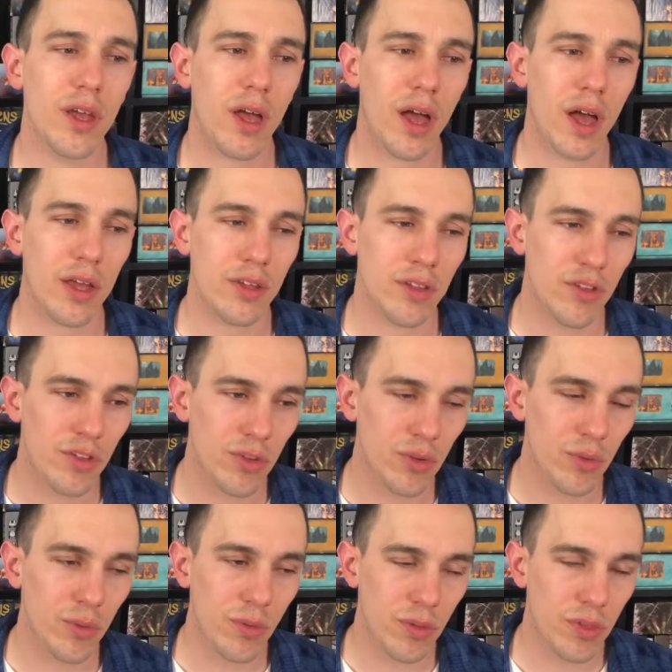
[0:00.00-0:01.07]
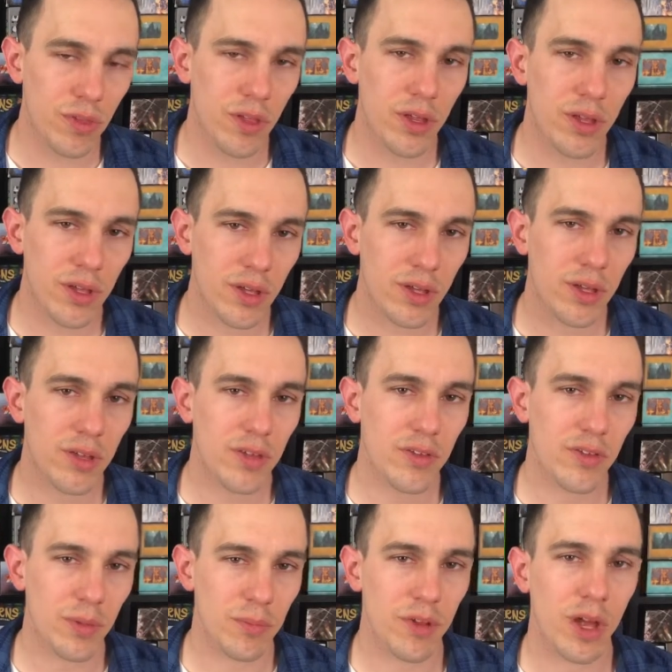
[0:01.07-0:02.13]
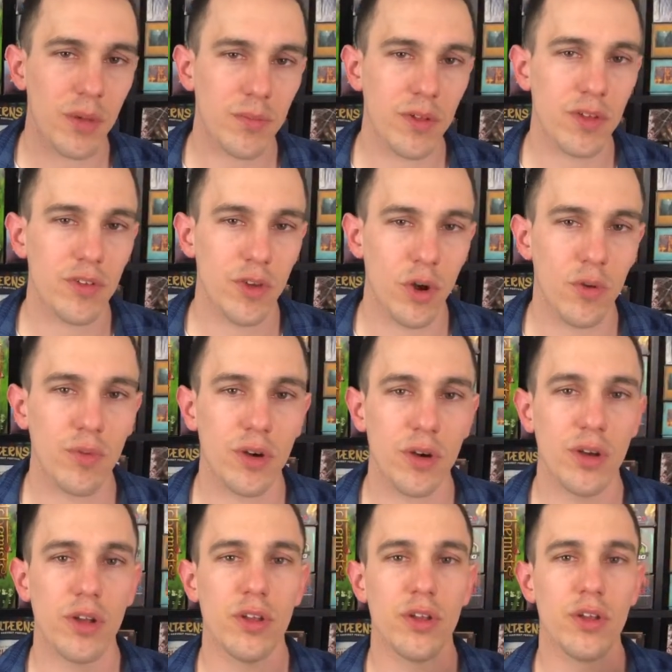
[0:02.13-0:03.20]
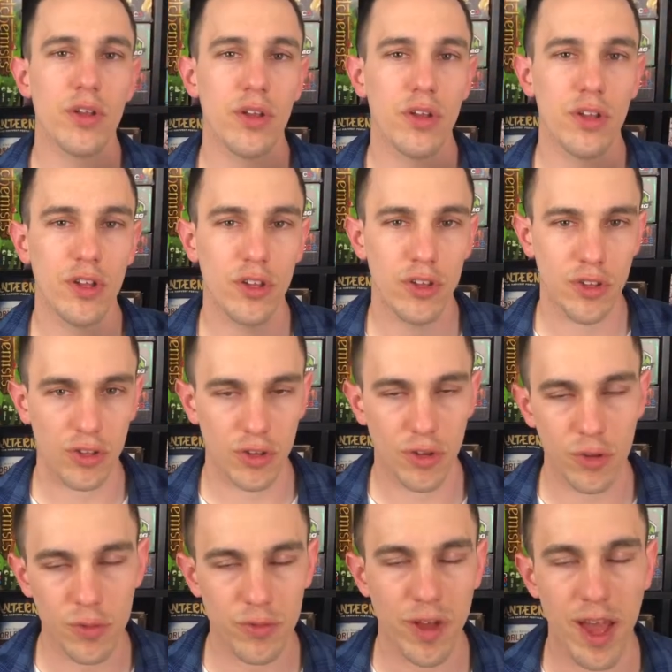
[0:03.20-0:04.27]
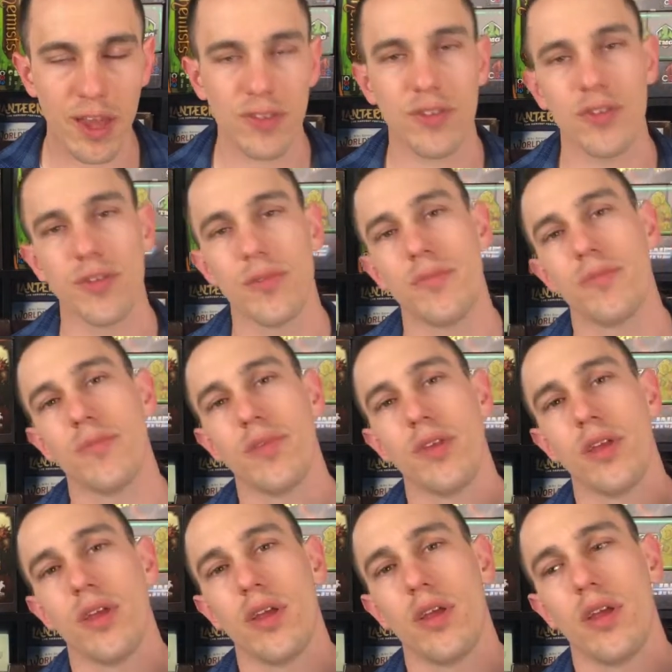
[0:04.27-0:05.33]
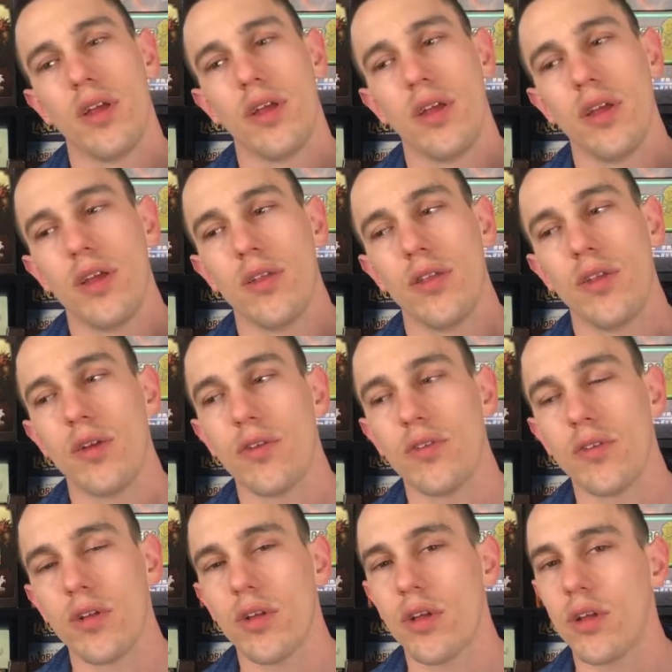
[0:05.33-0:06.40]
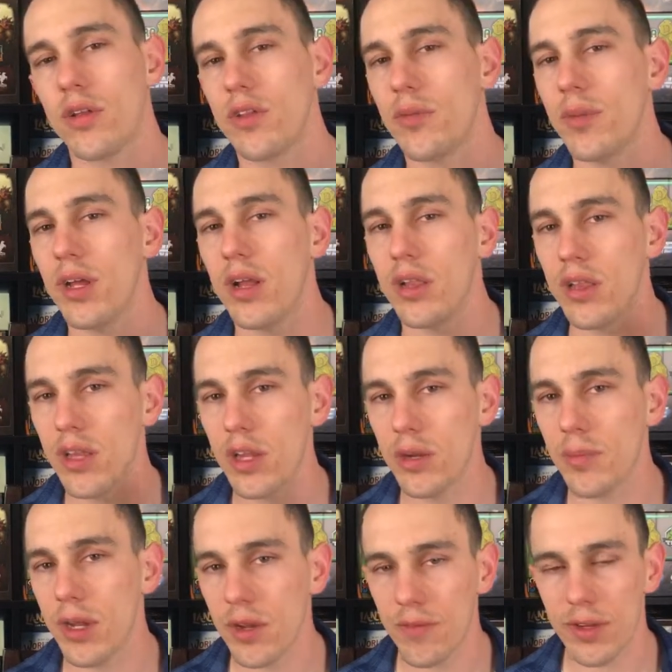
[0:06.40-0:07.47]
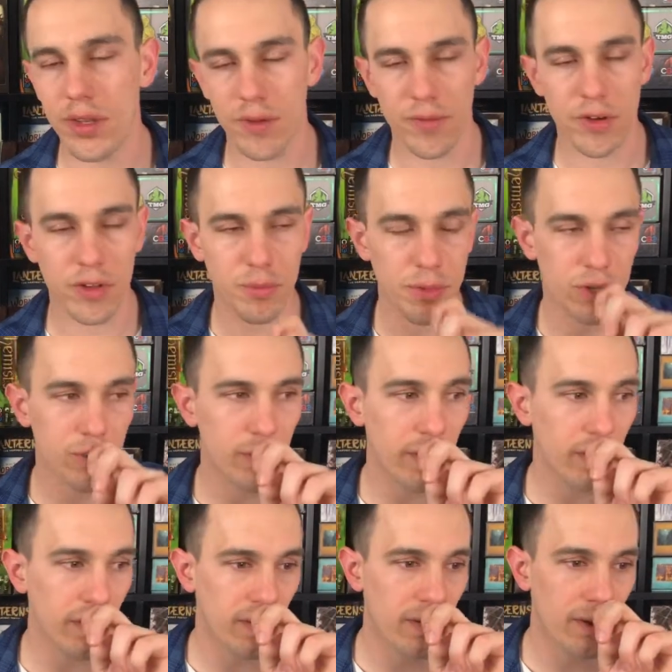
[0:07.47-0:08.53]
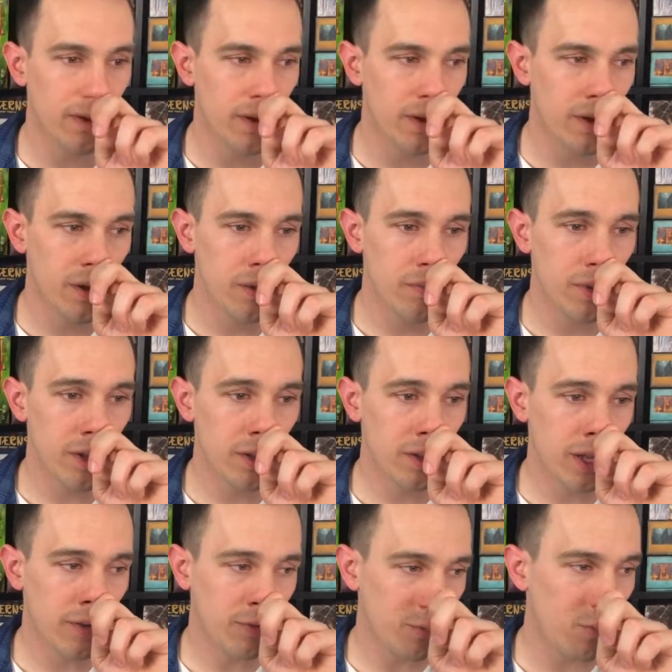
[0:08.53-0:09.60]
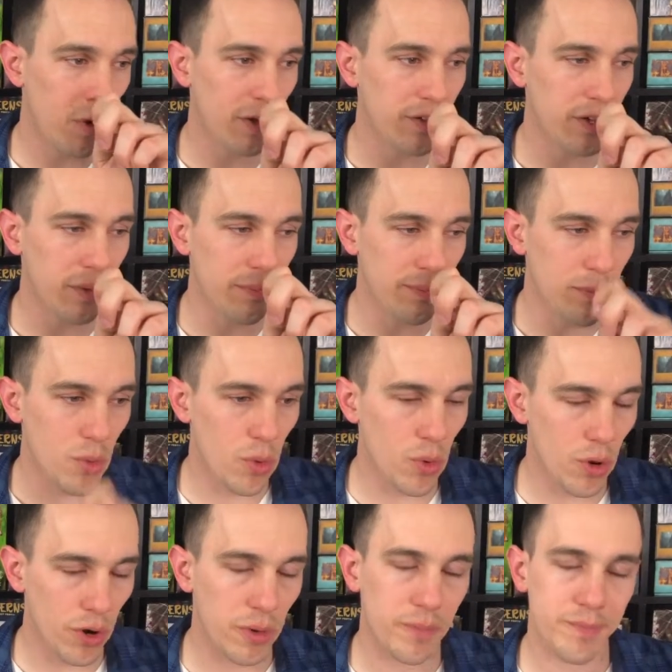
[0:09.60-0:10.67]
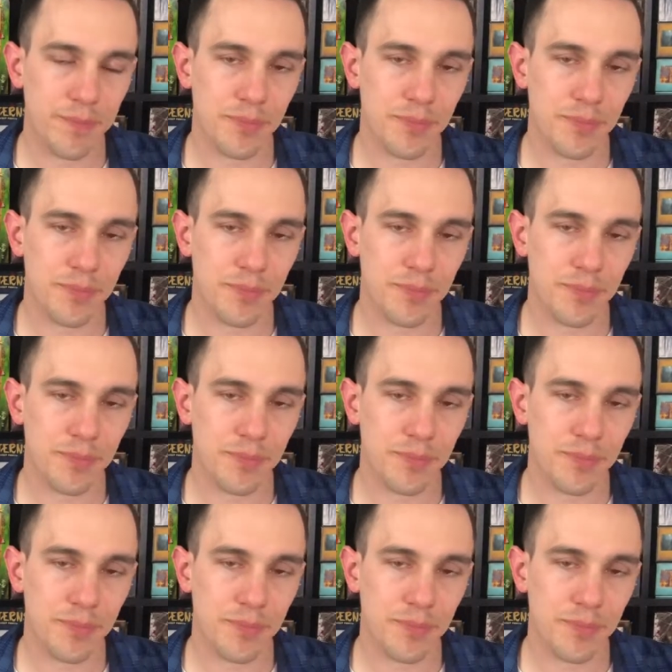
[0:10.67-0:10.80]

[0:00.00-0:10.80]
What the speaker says: I do think sometimes it's over too fast. There's, to me, a little bit of a difference between being left wanting more